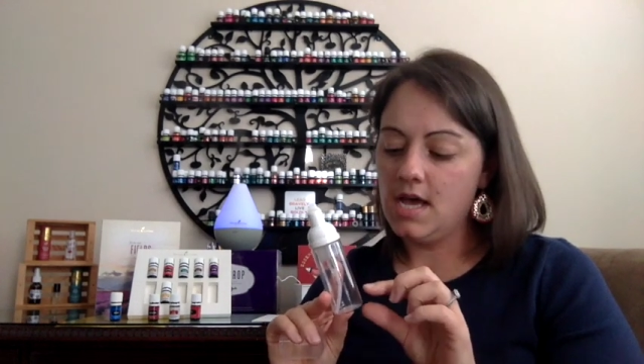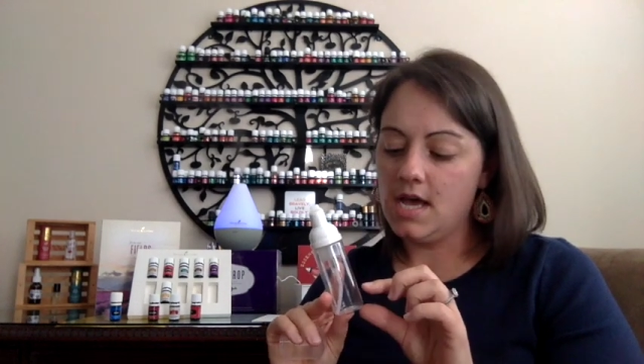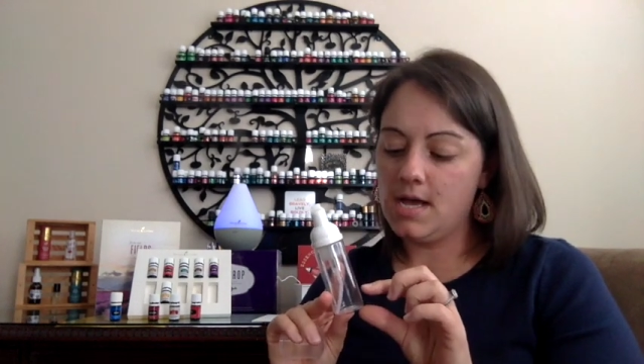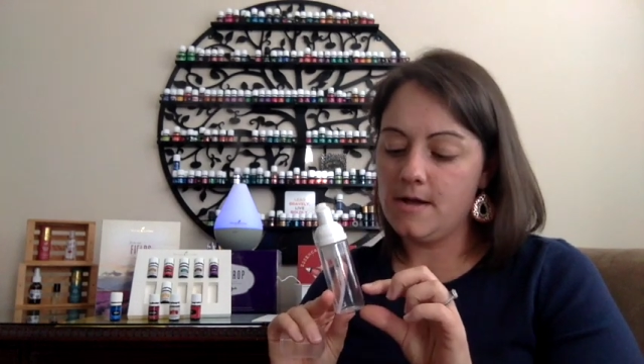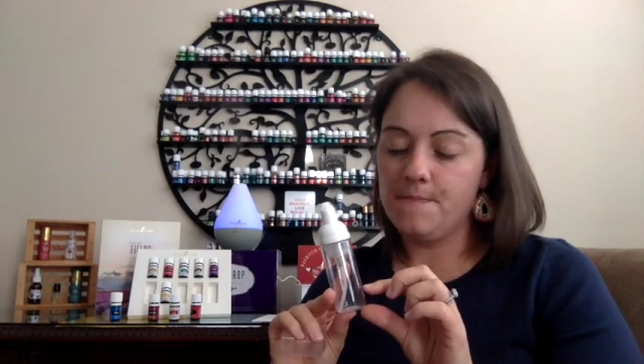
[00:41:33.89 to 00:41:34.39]

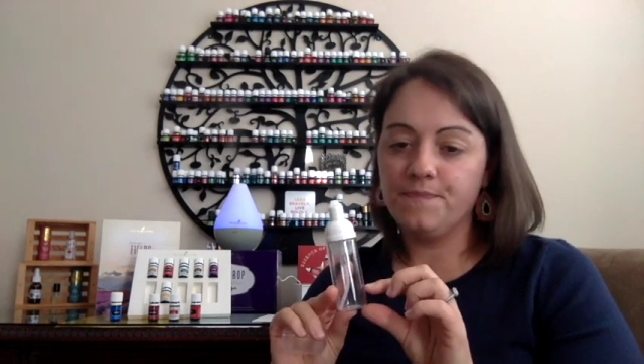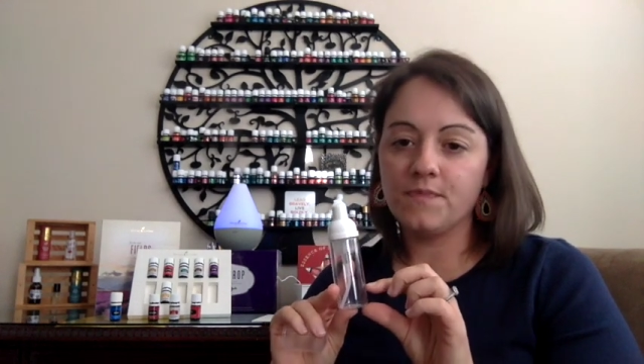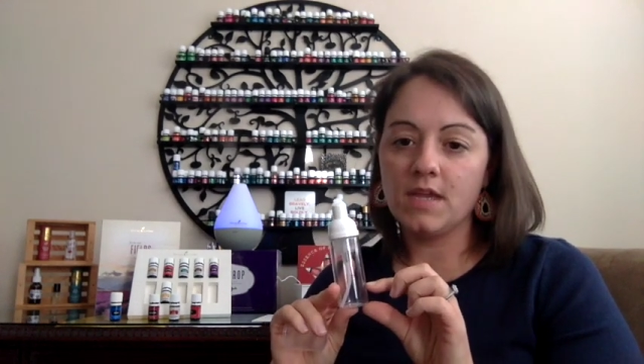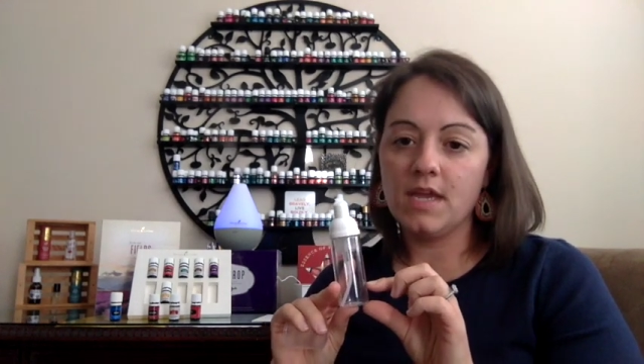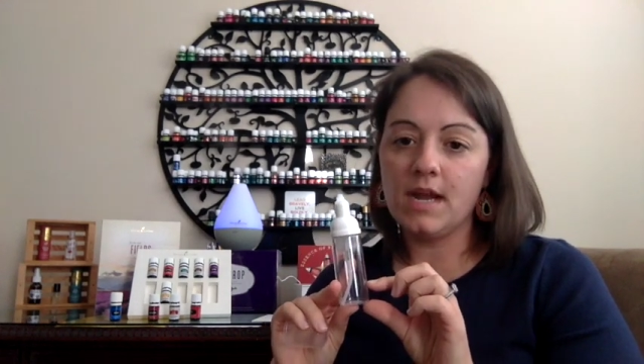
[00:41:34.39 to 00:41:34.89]

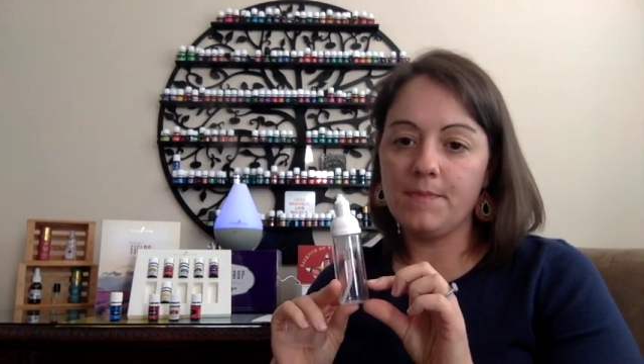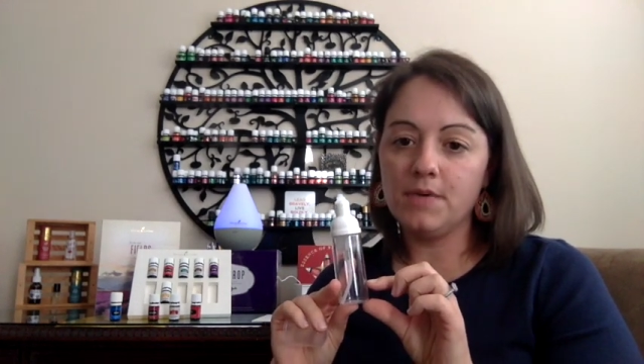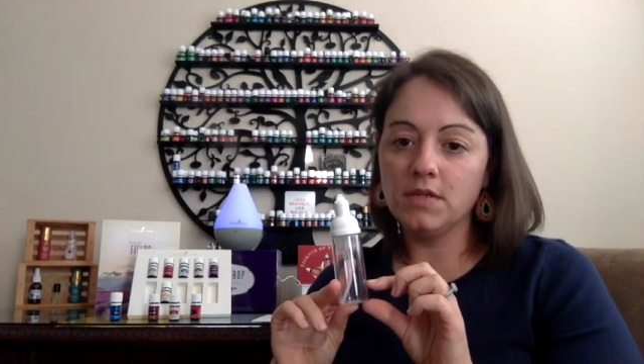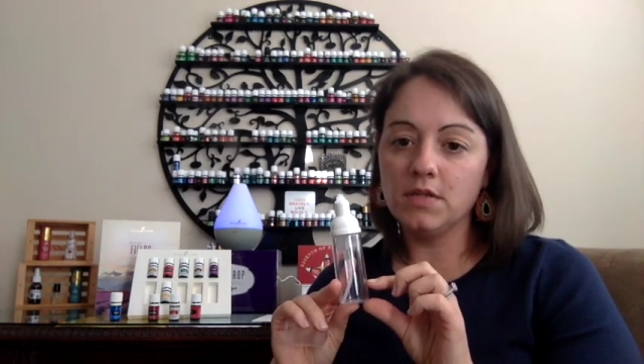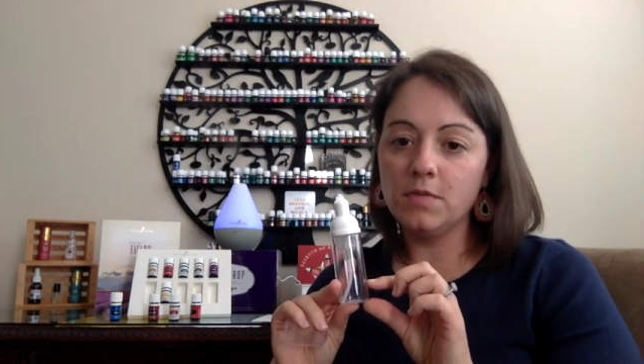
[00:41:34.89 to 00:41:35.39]
and I
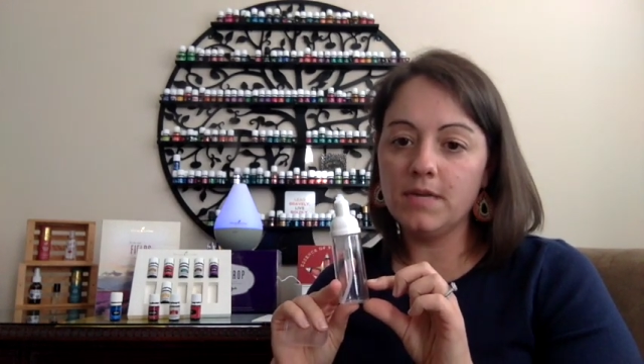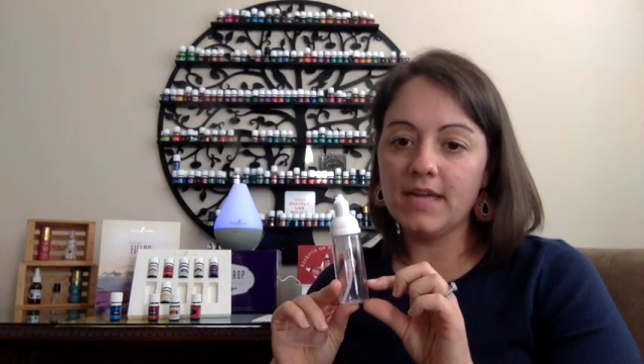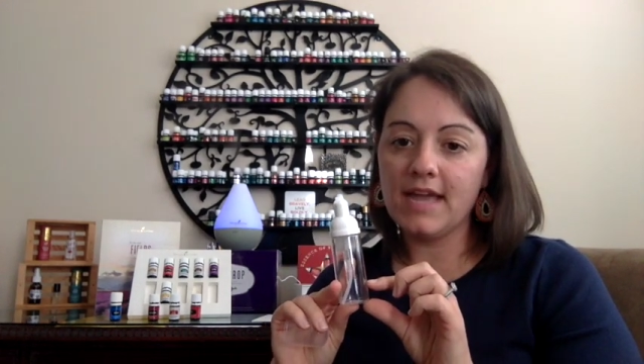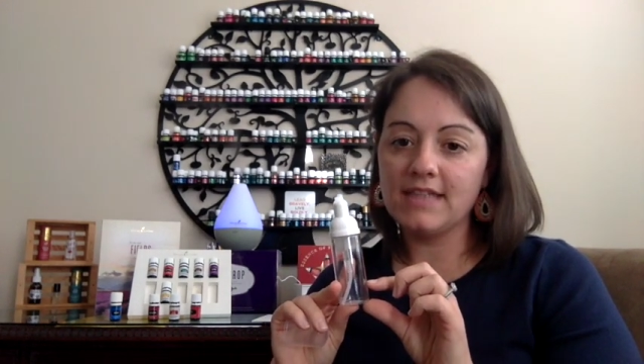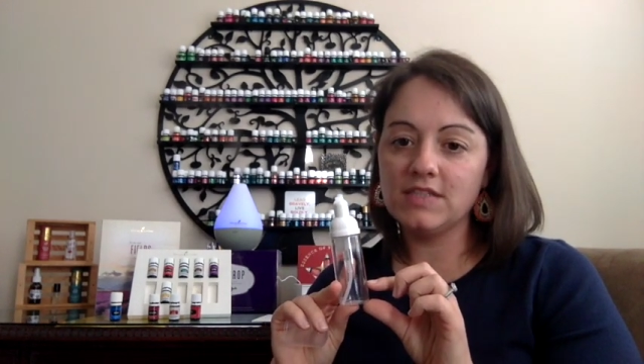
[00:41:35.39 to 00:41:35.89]
put a little bit of
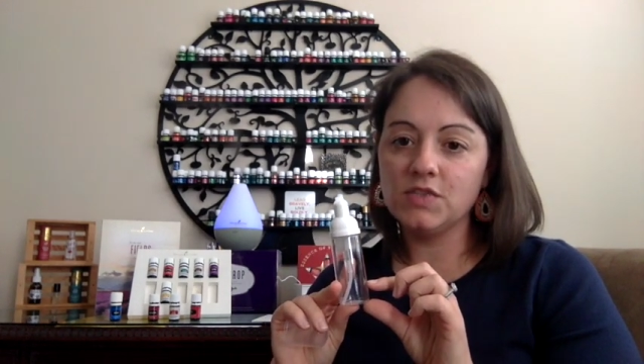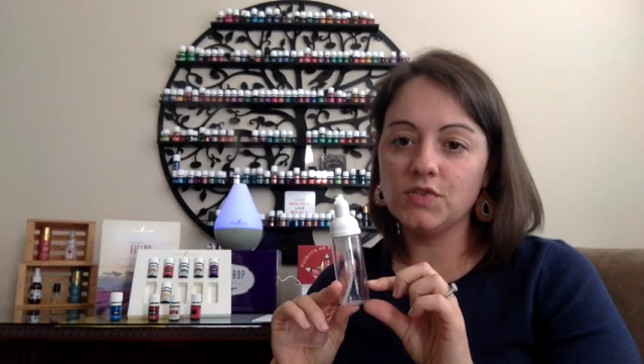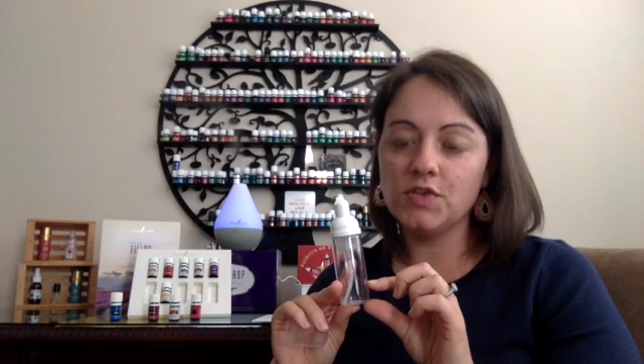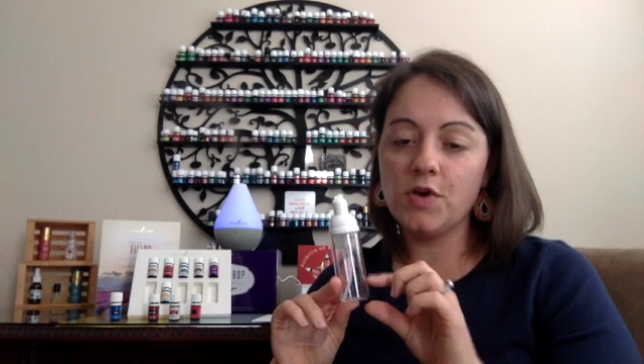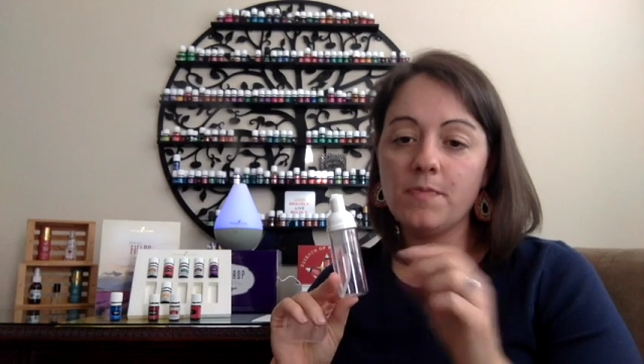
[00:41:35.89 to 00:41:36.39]
Castile
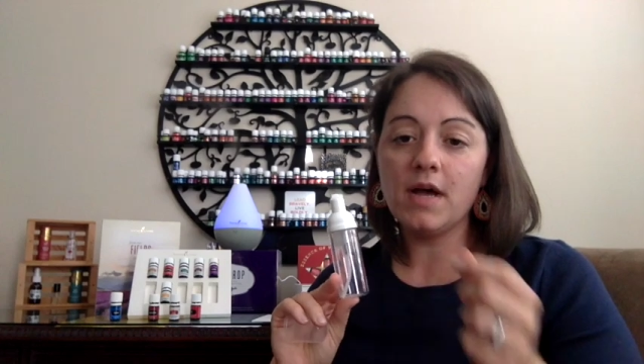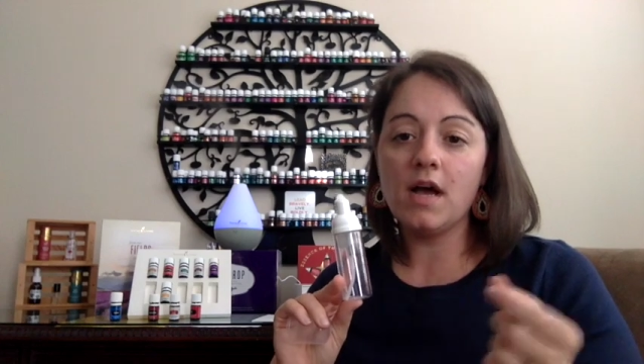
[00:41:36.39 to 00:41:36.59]
soap,